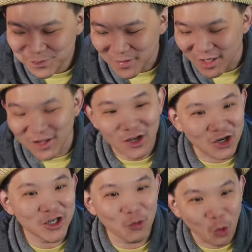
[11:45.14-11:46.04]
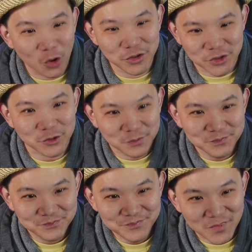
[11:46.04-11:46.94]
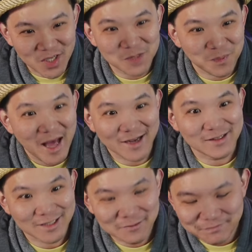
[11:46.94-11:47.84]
It literally warned you. It's blackened.